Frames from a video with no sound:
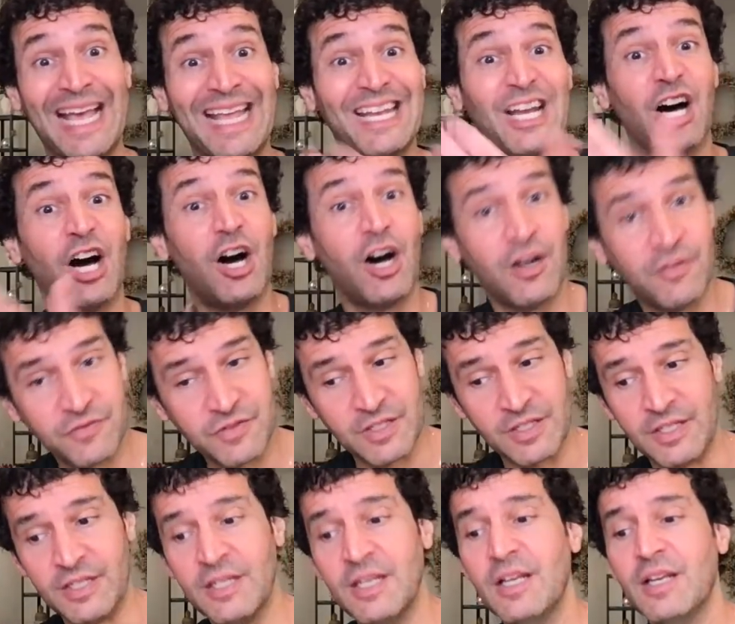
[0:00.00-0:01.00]
and
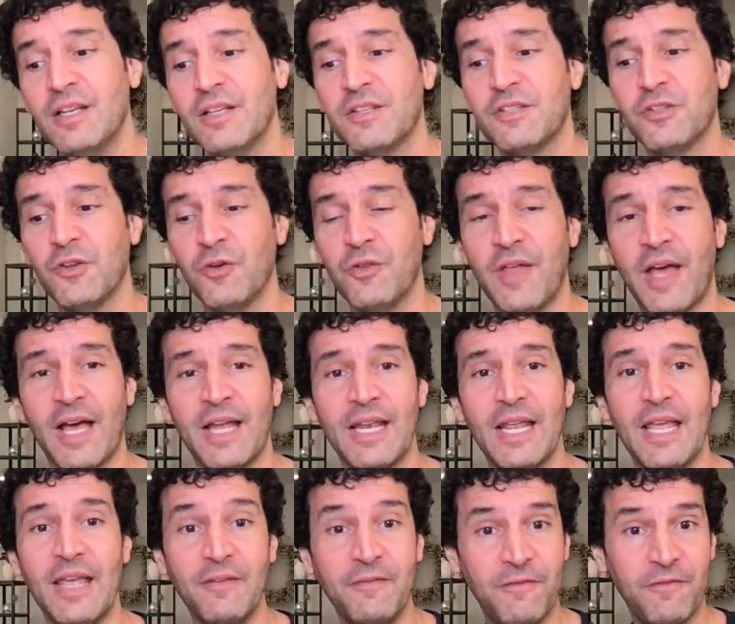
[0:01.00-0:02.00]
often so that
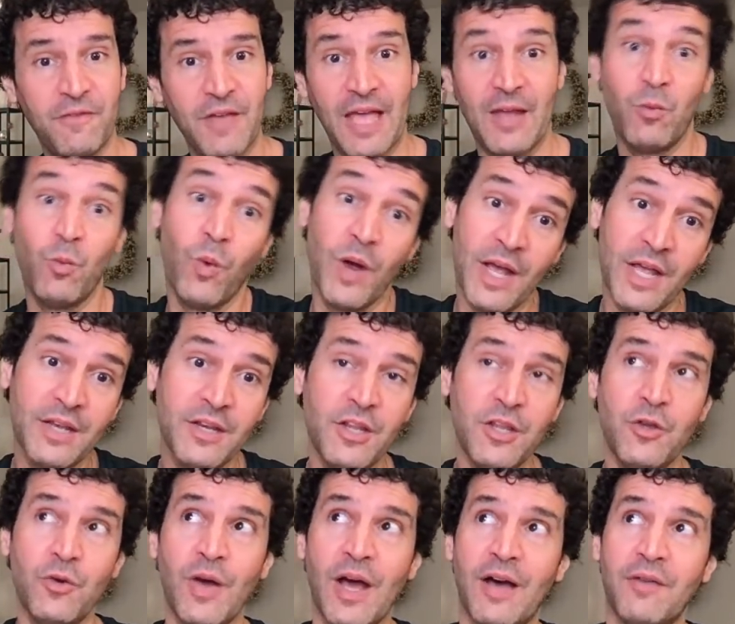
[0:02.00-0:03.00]
if and when
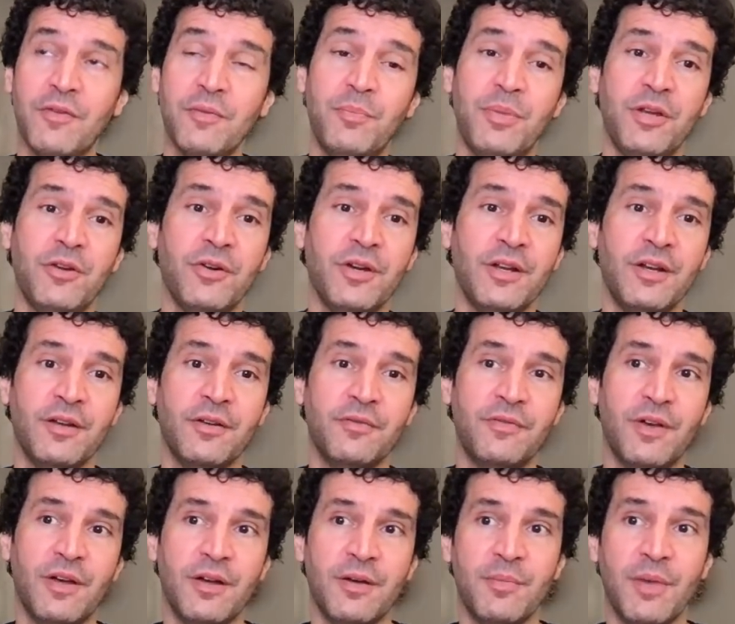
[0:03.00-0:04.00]
you have a period of
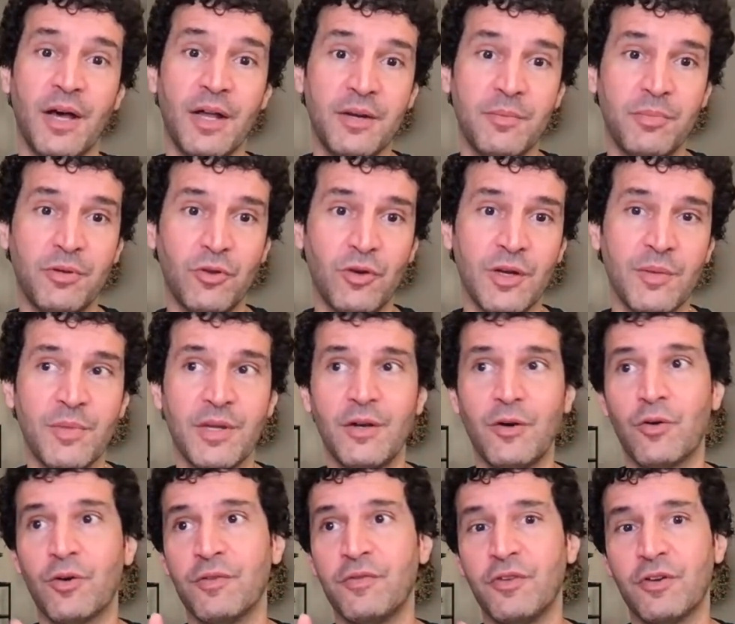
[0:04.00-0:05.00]
unemployment,
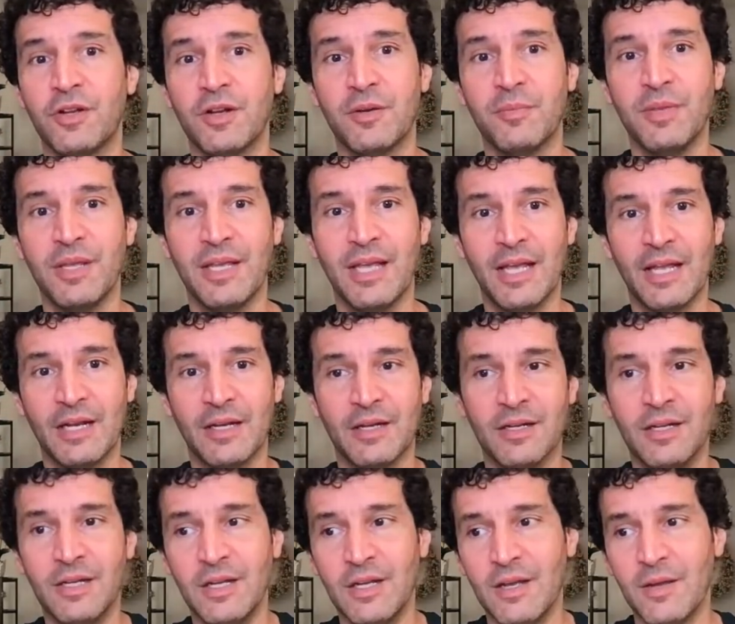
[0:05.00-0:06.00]
or if you're going to be in a
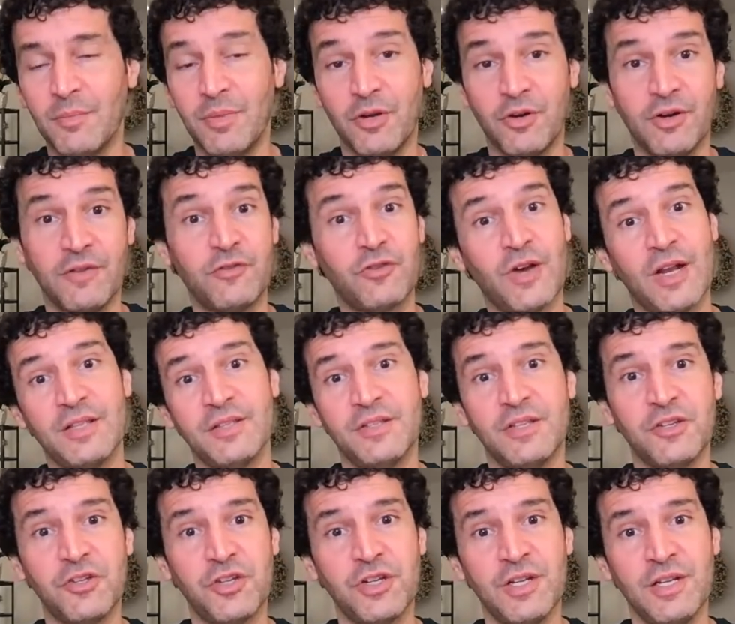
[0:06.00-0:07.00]
period of
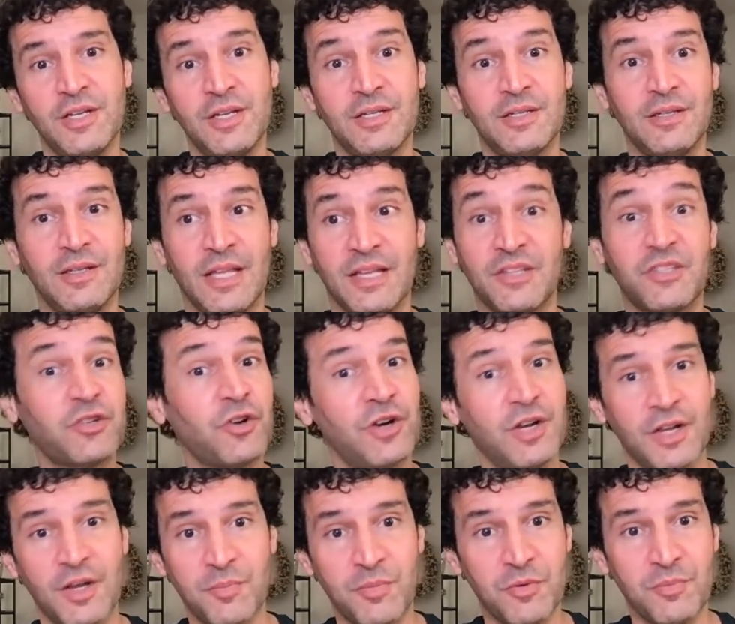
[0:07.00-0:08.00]
transition, like
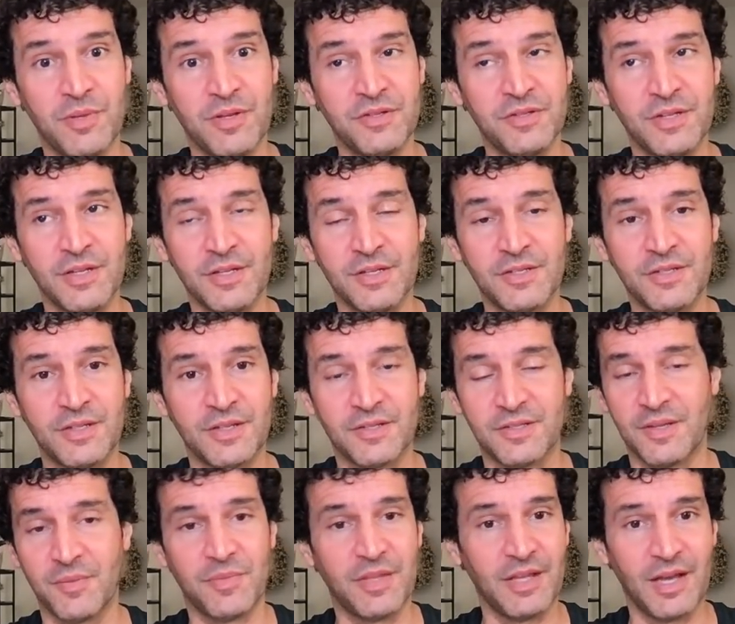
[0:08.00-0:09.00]
starting up your business, that's
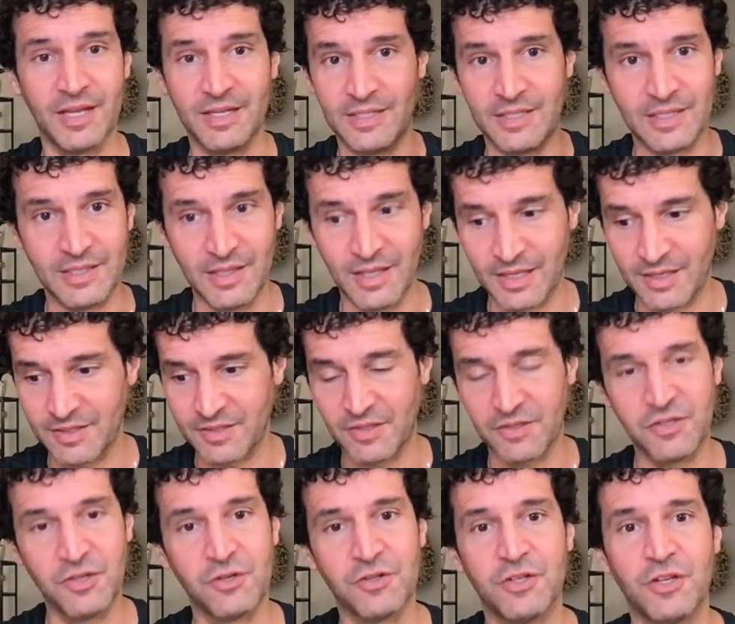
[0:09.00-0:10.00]
something I did like
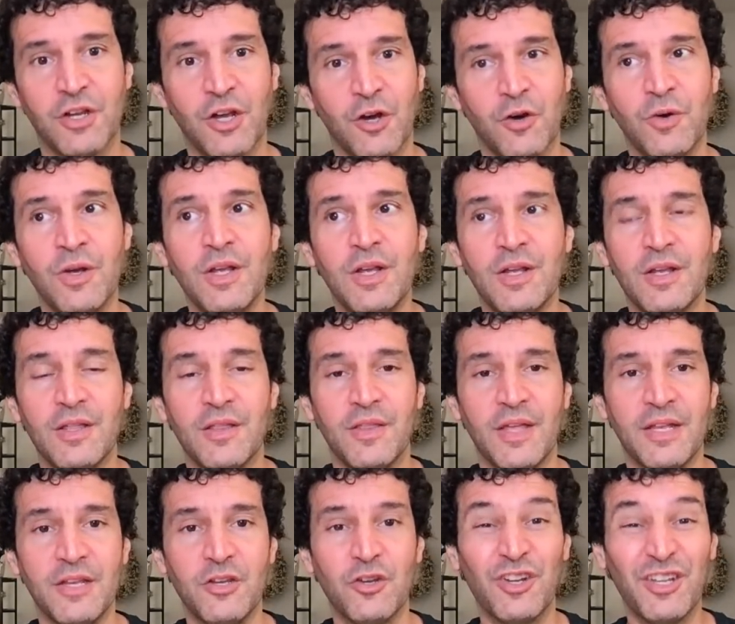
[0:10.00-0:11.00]
6 years ago,
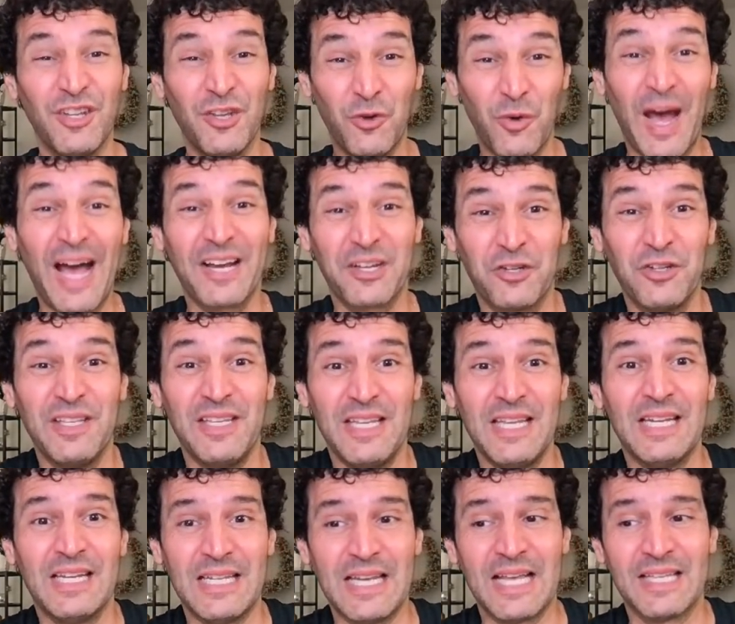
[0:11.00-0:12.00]
then you actually need
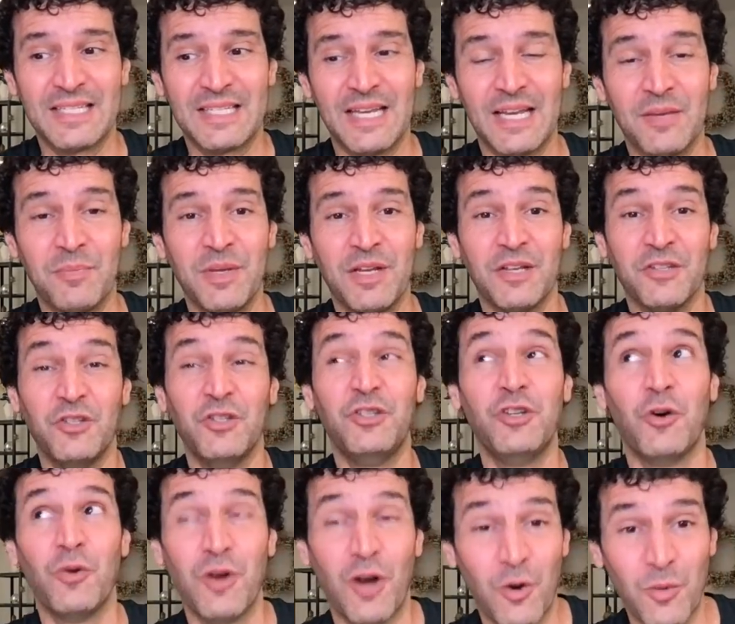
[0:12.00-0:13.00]
a nest egg, because you
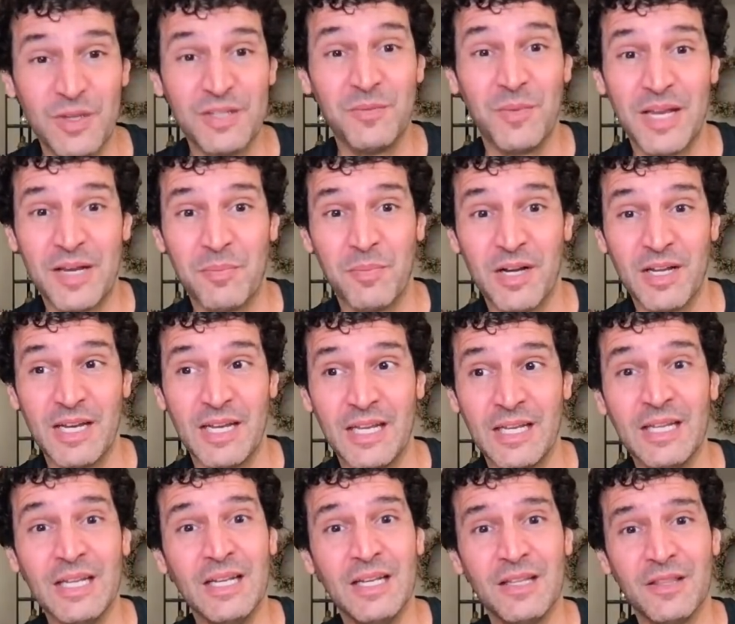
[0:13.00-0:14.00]
don't always make money
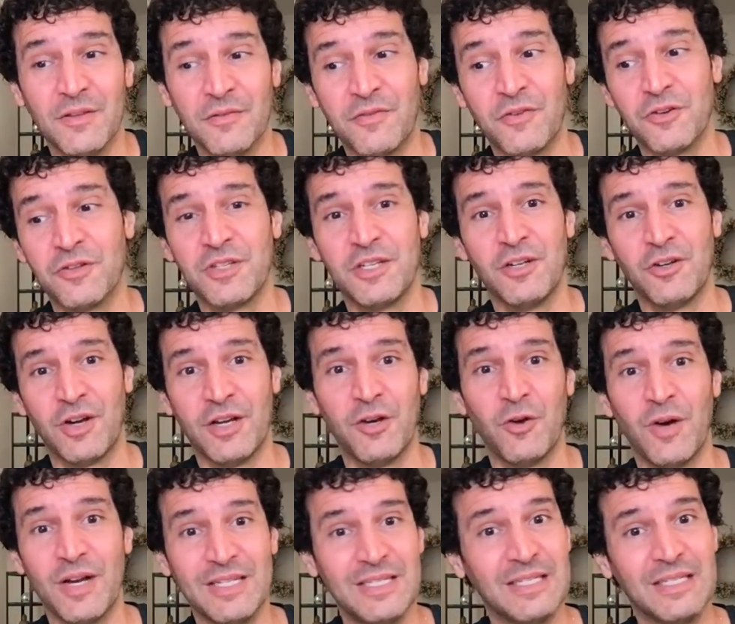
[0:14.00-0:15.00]
the first year. I know
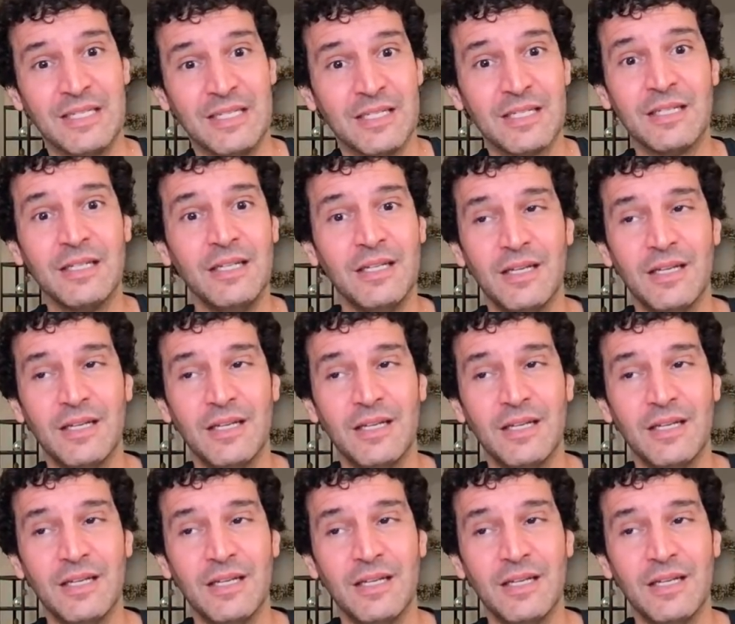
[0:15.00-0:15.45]
I didn't.